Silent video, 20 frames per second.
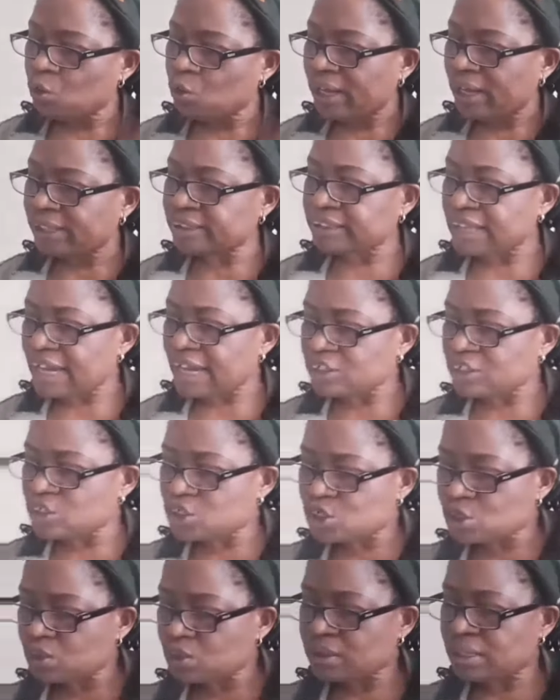went
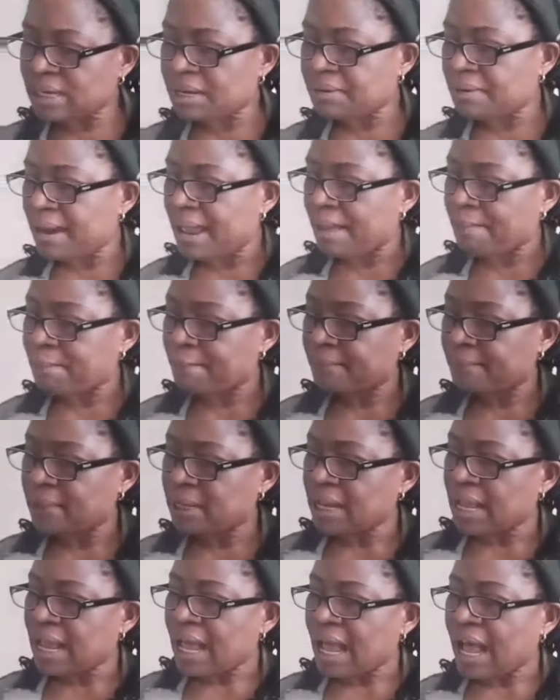and took the ram
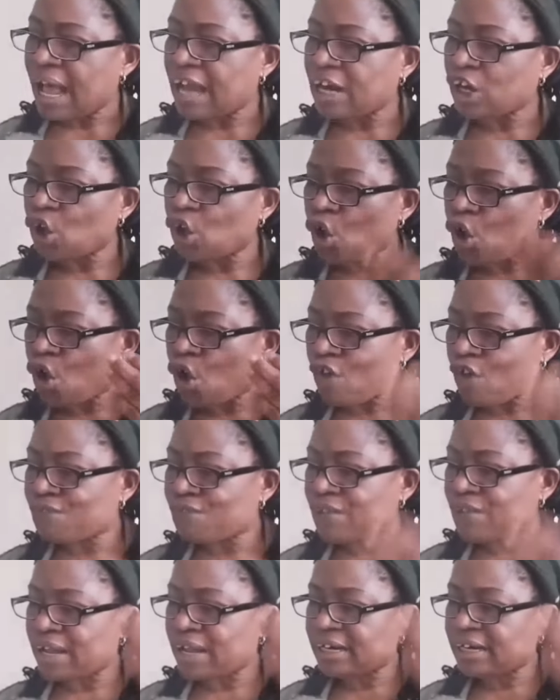and
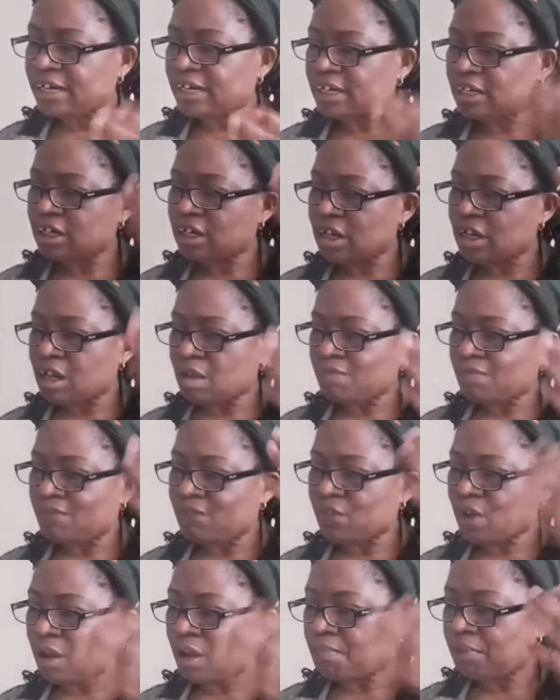offered it up
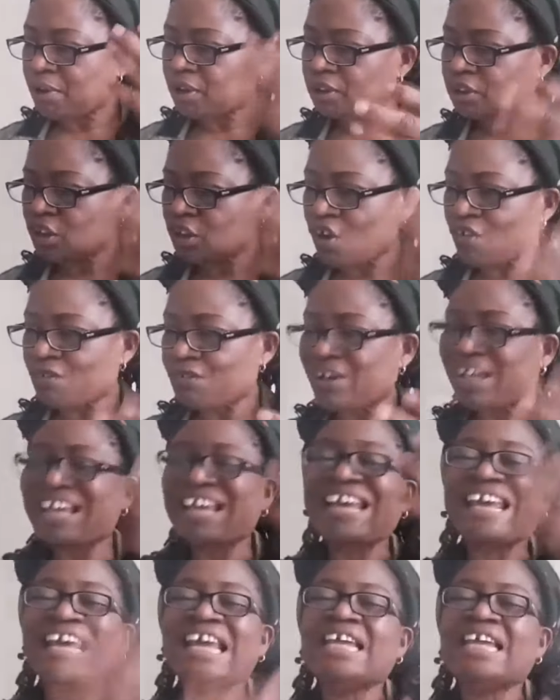for a burnt
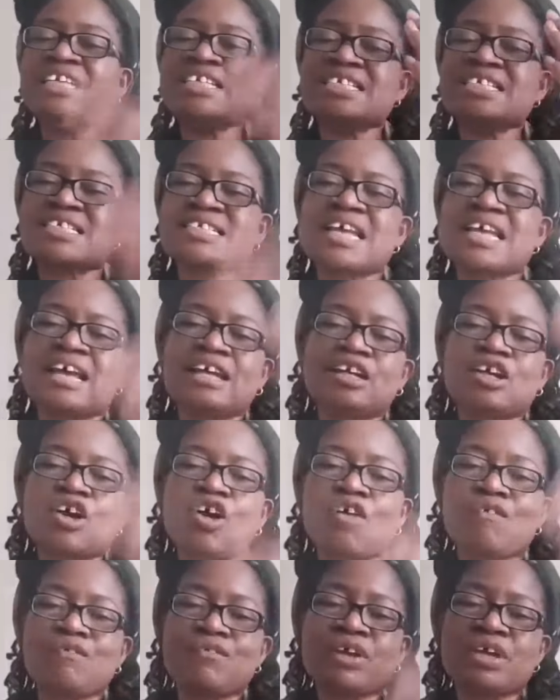offering instead
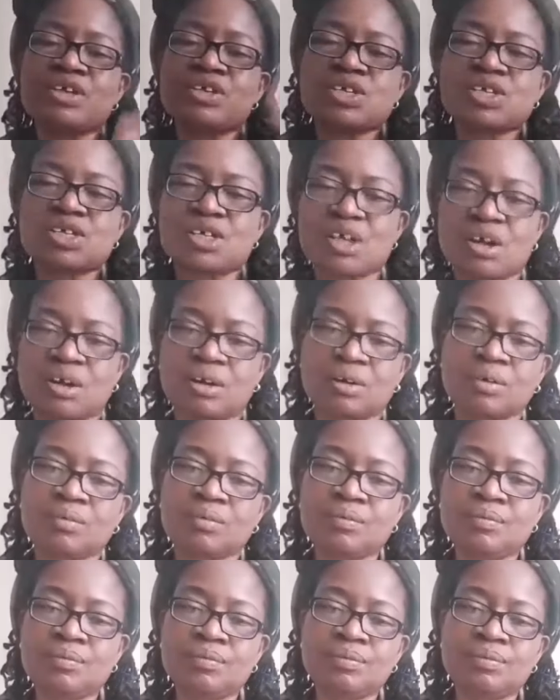of his son.
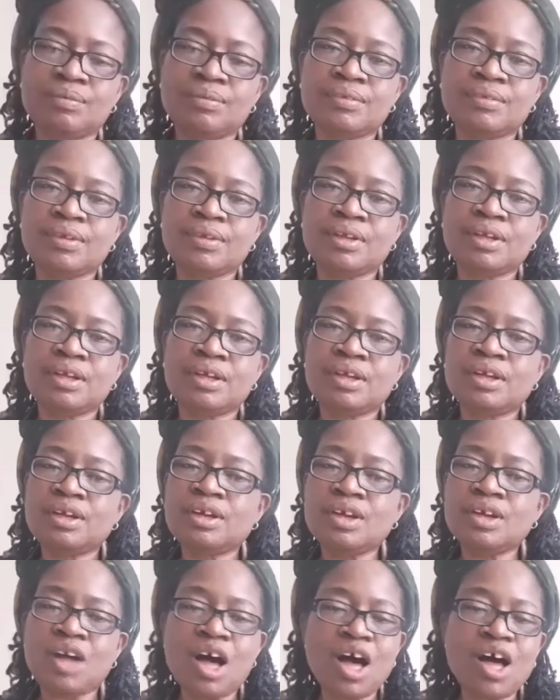
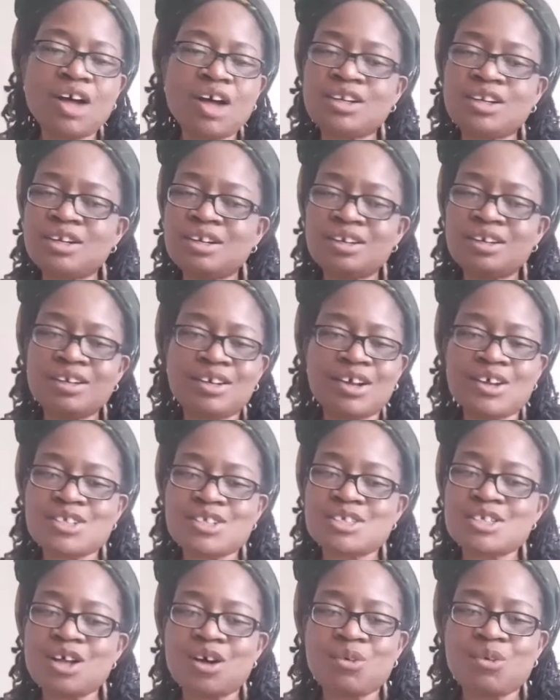God
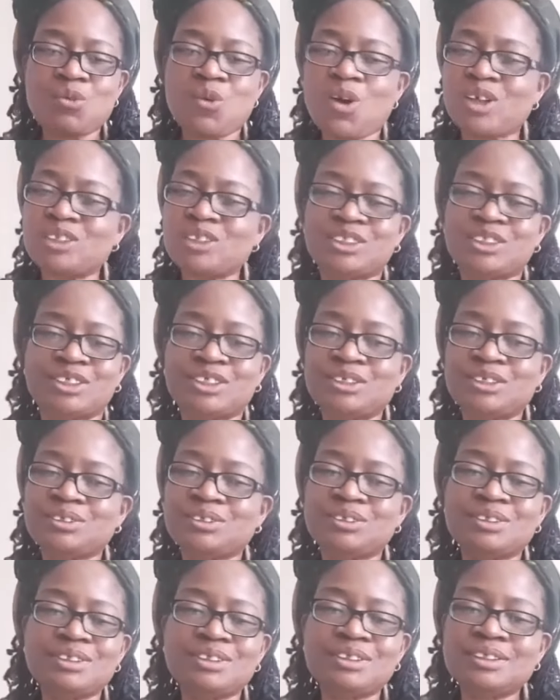does not want
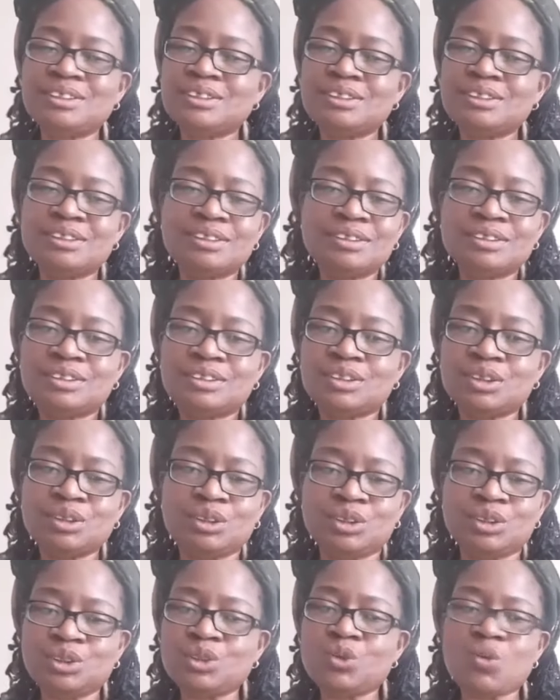you to
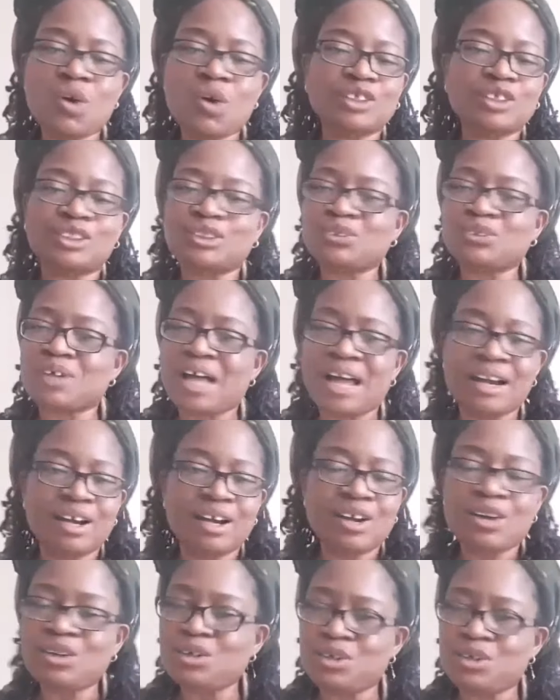do what you
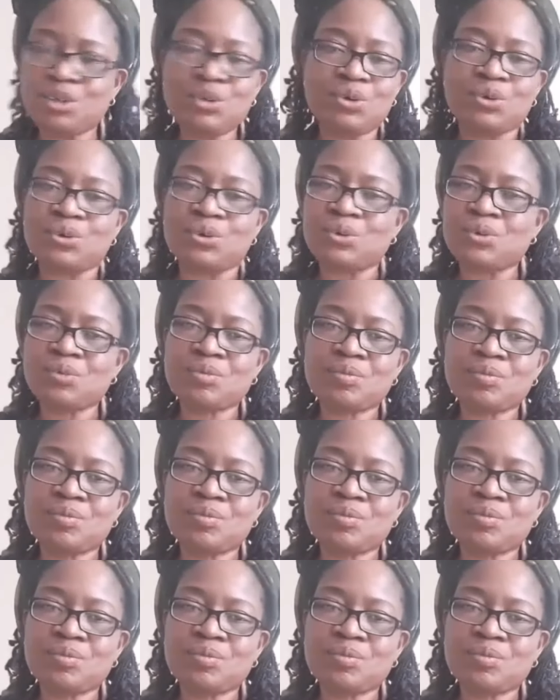cannot do,